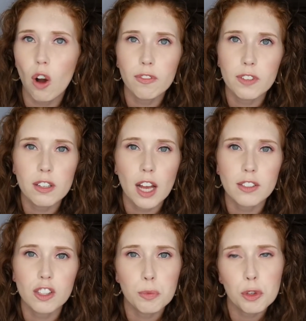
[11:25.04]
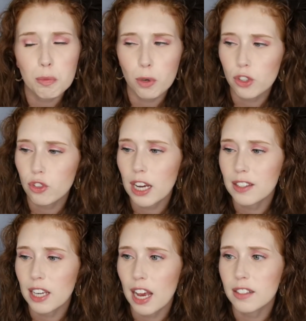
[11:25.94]
all feel as smooth and
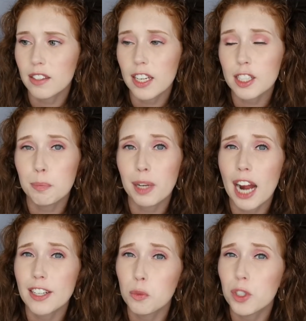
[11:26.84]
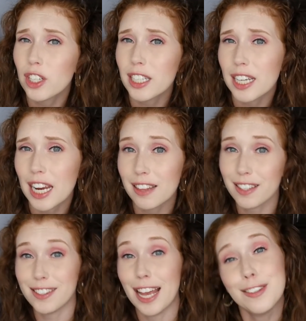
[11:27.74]
moisturizing as this, but I just wish I didn't hate
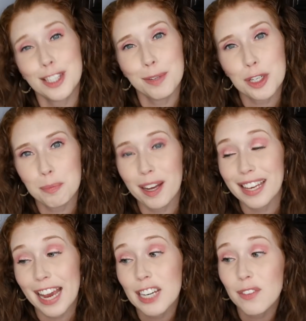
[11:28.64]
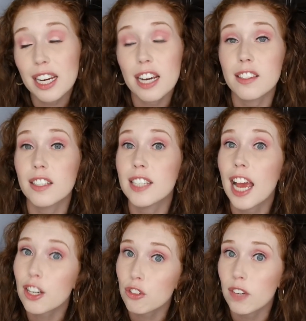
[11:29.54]
the scent so much by the end of it because the
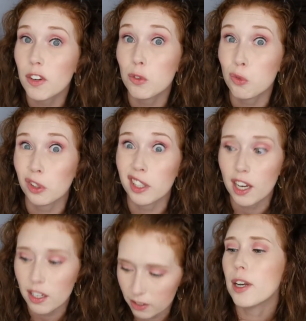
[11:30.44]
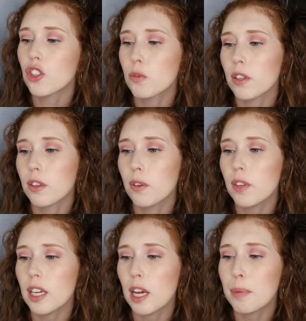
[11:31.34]
texture of it was really nice. Finished work through
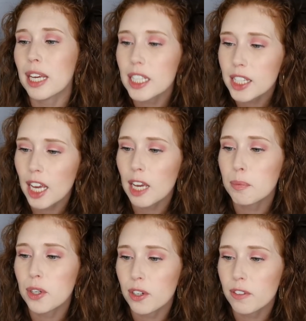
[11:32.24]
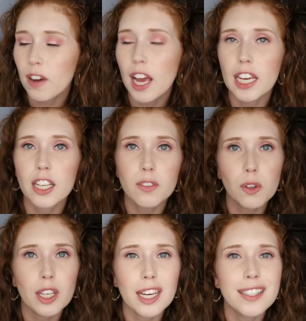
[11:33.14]
the Apice Purifying
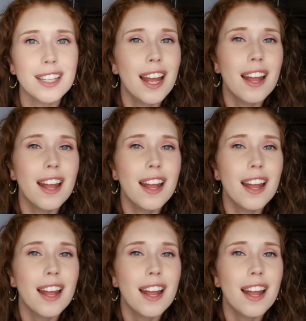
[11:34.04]
Exfoliant.